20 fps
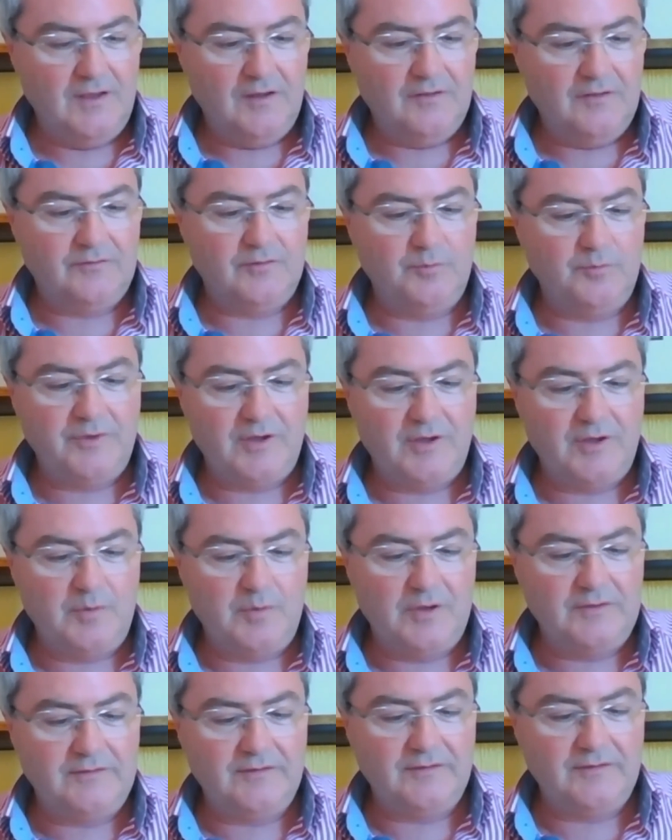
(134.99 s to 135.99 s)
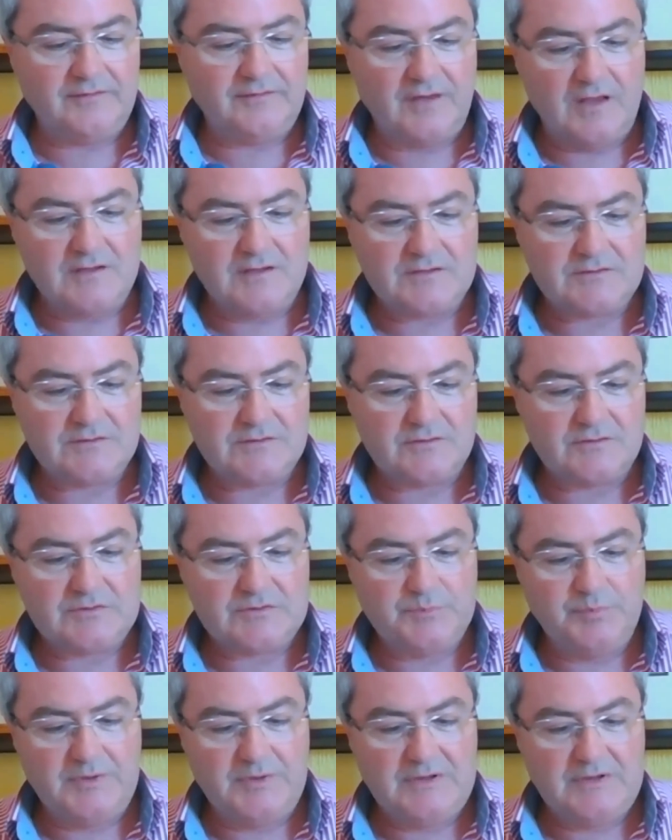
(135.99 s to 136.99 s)
Something about this answer
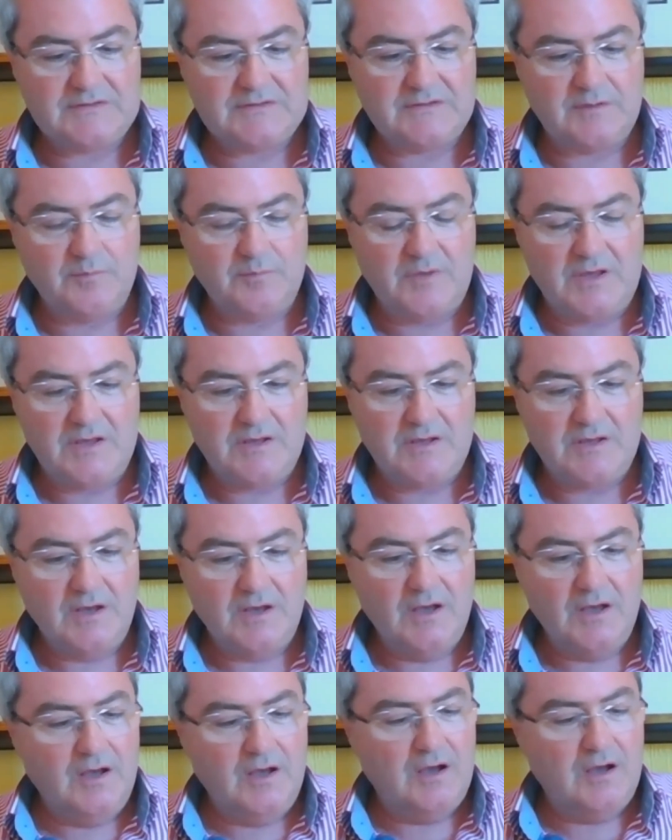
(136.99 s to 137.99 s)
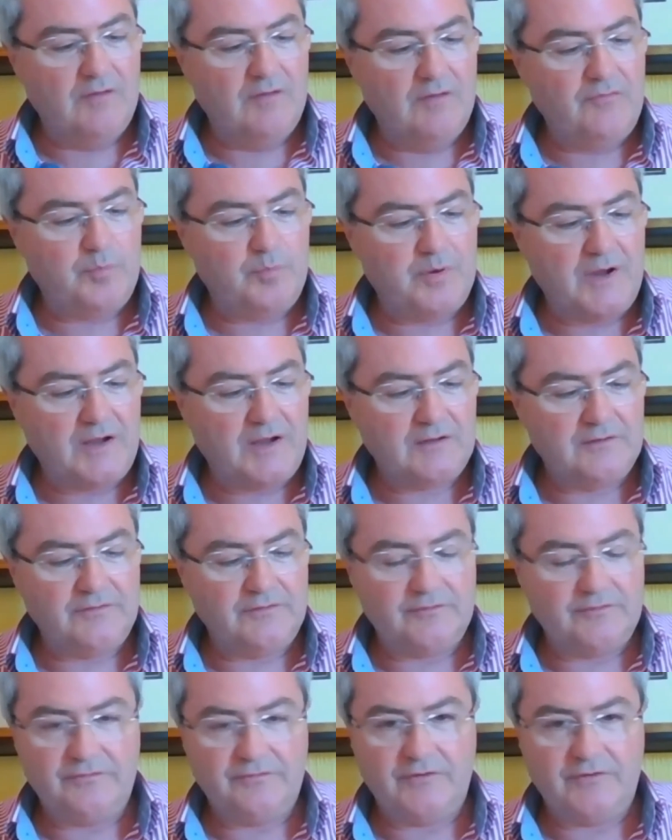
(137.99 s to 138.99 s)
speaks to me of the
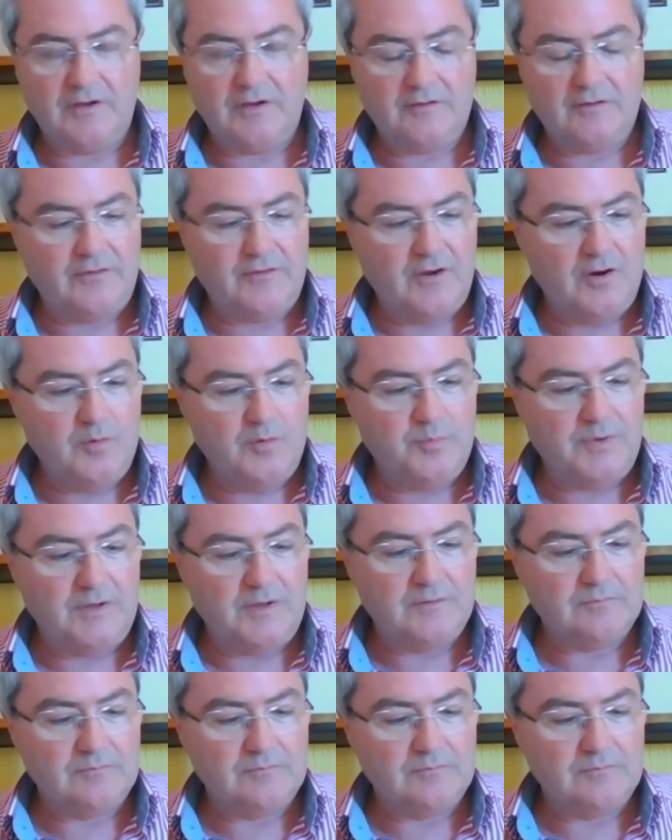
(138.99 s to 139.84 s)
practice of psychotherapy.